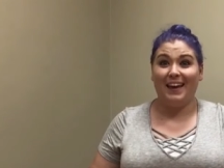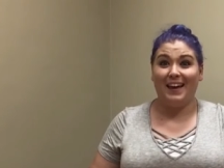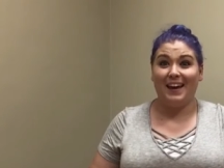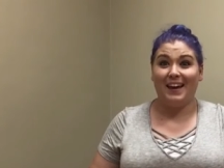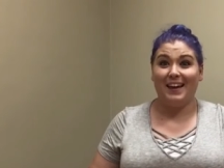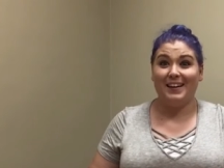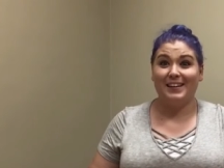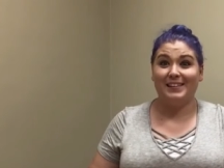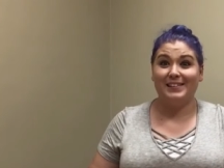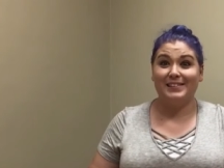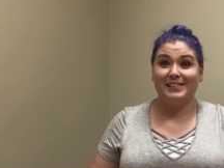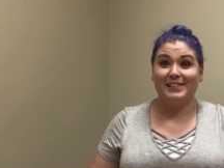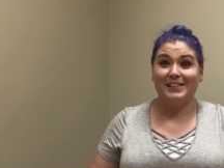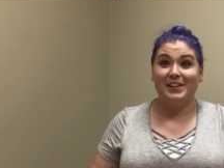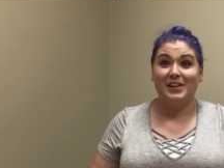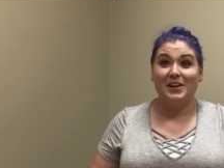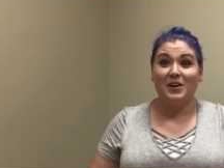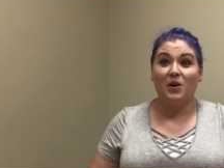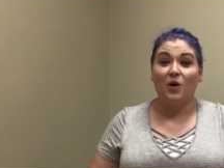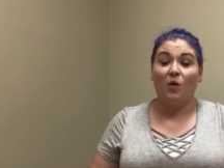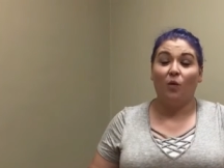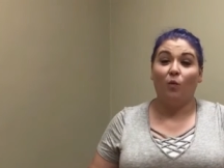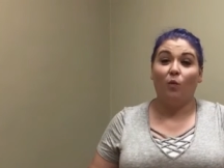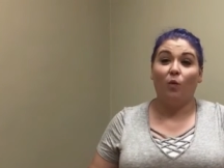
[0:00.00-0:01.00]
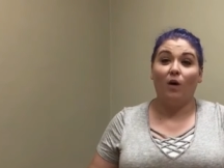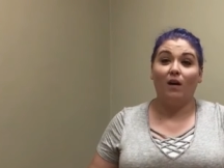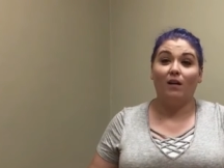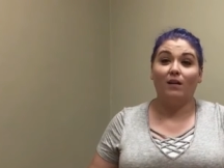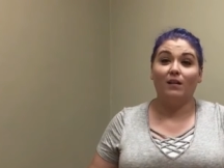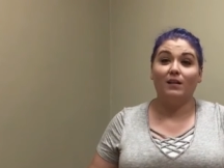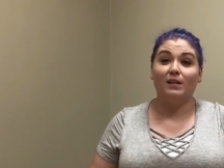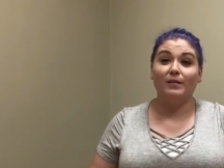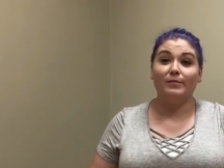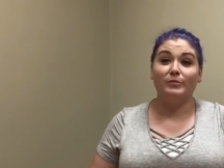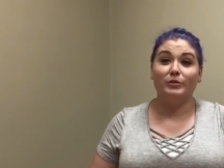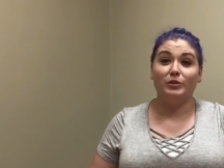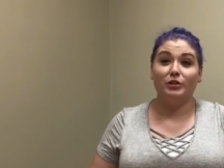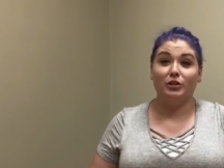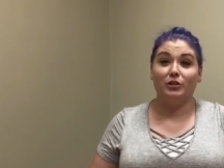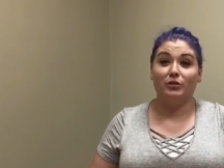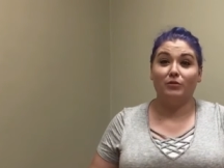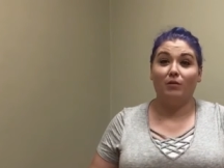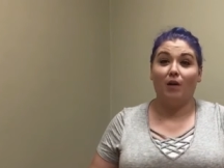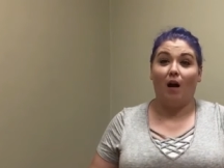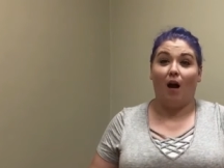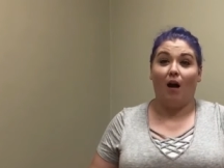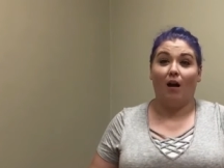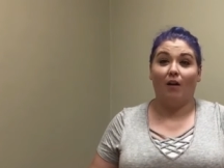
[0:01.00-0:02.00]
guys! Welcome
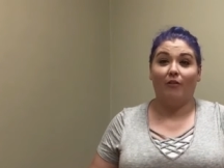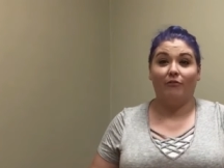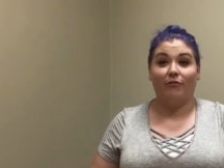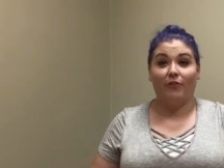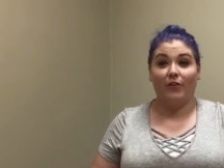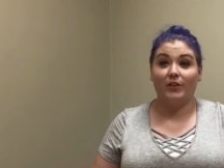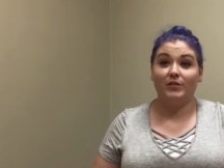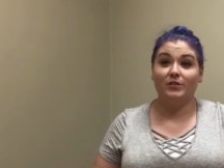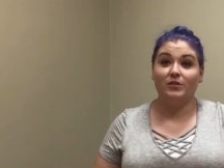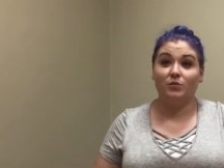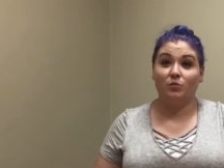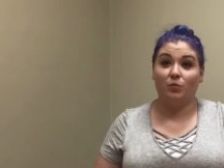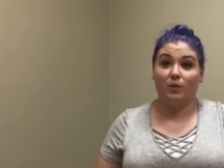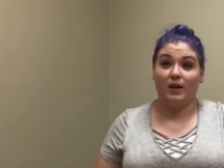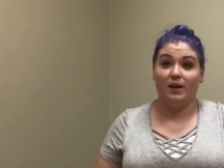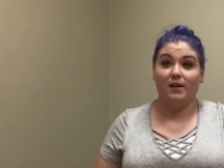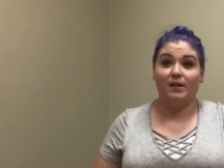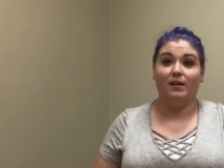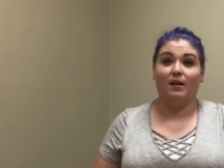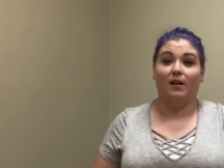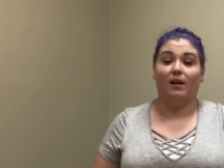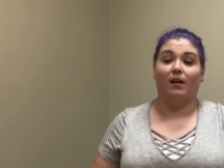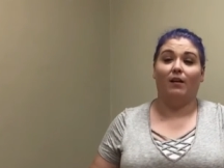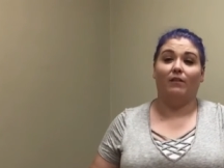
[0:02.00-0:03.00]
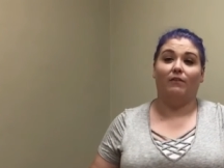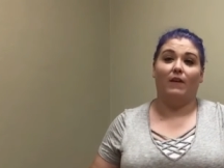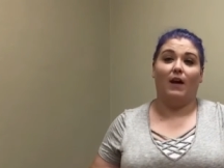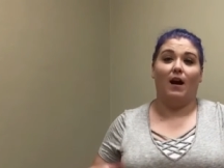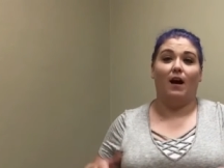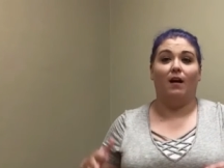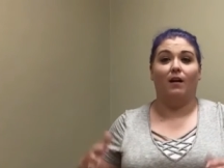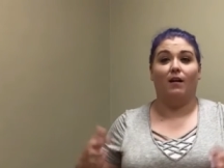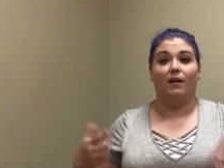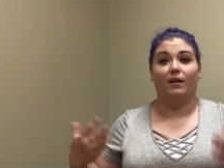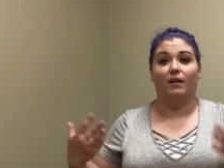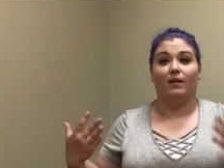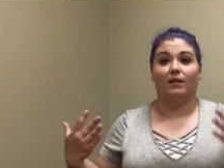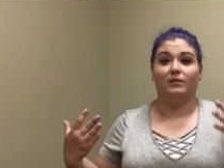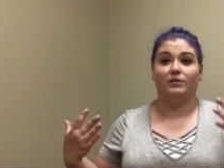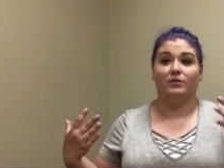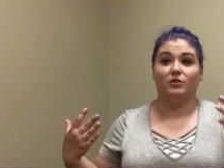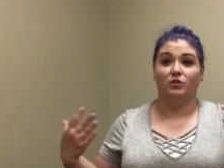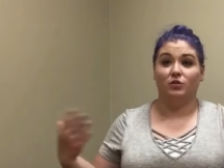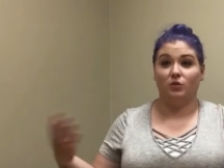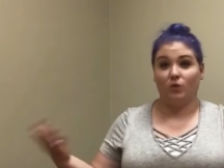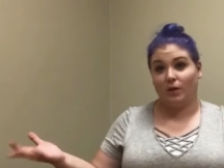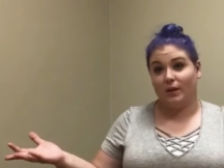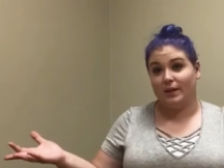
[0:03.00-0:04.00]
to our first week of our
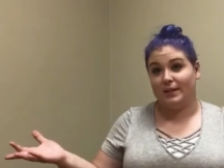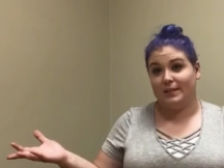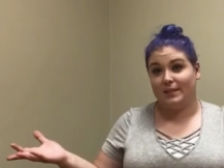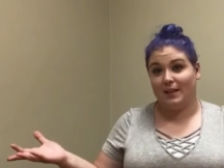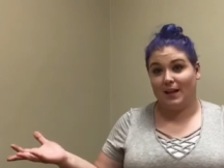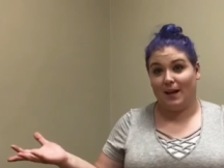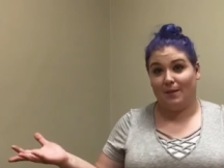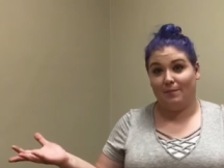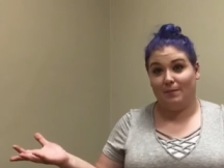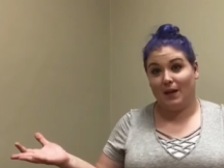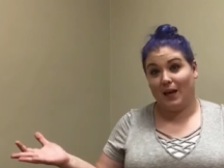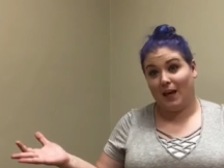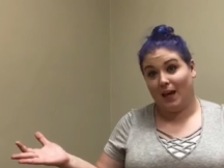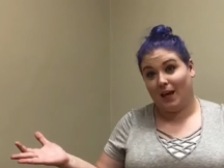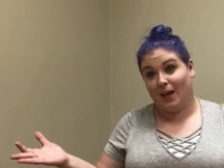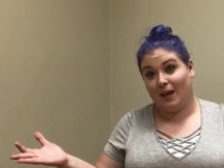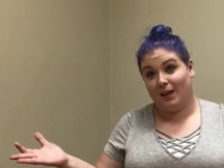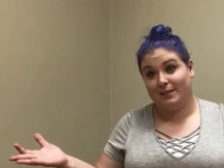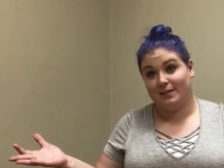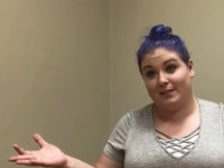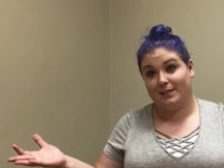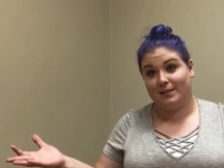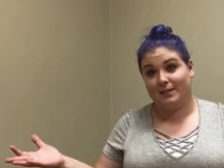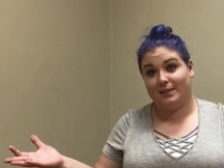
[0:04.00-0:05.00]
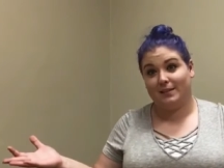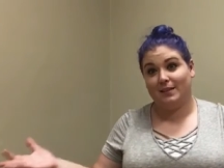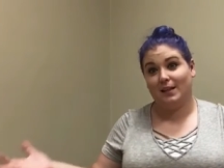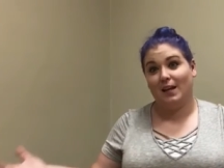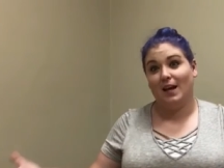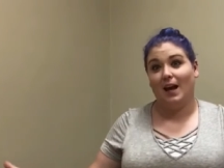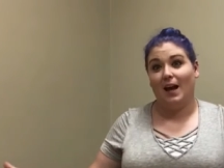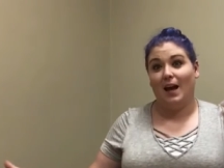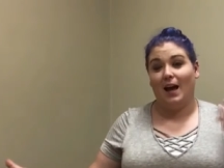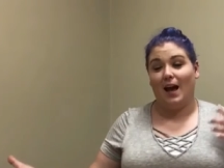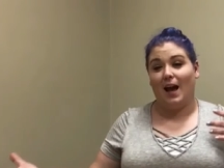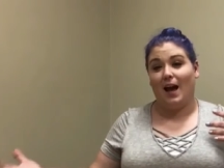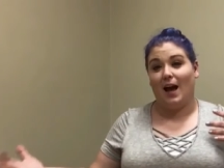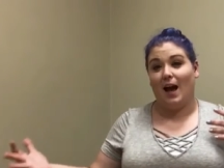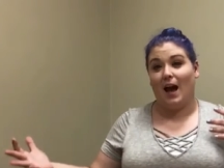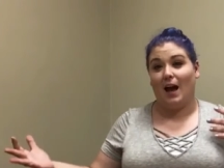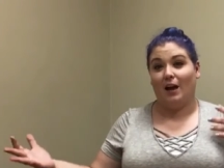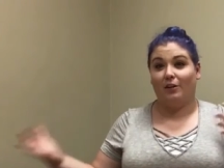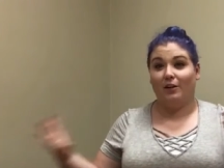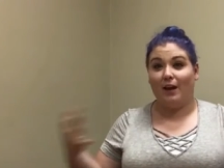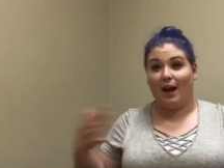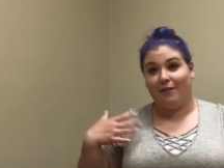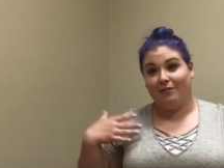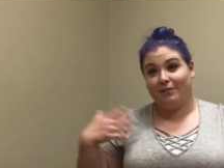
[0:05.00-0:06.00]
Storytime Kids
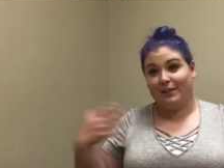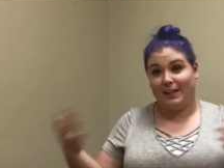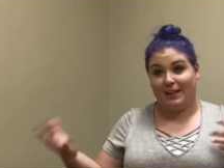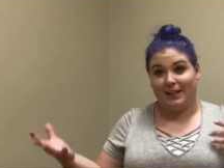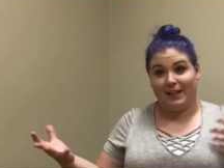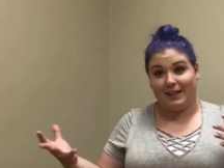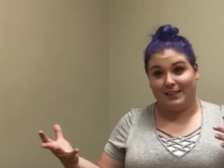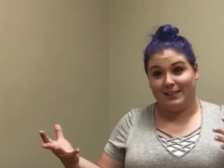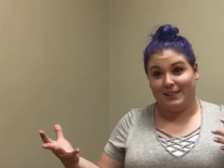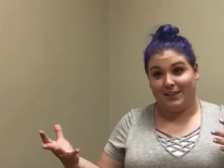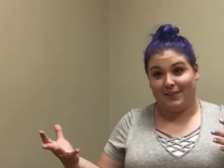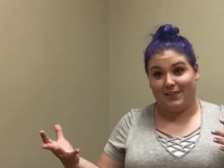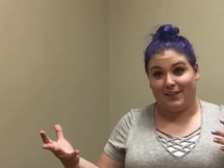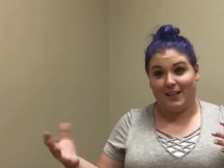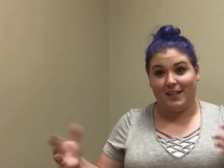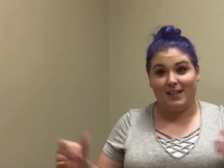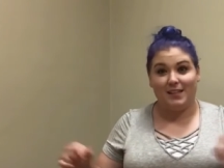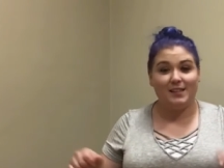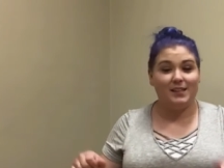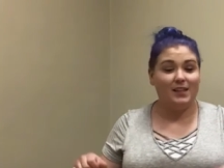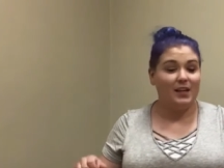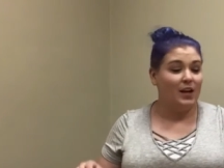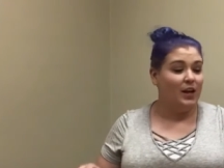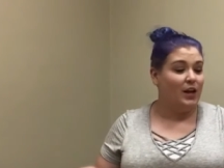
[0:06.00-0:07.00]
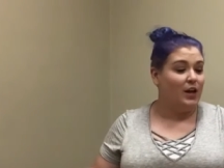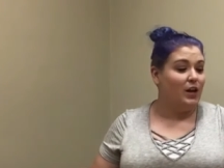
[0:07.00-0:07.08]
uh, Craft Kit activities.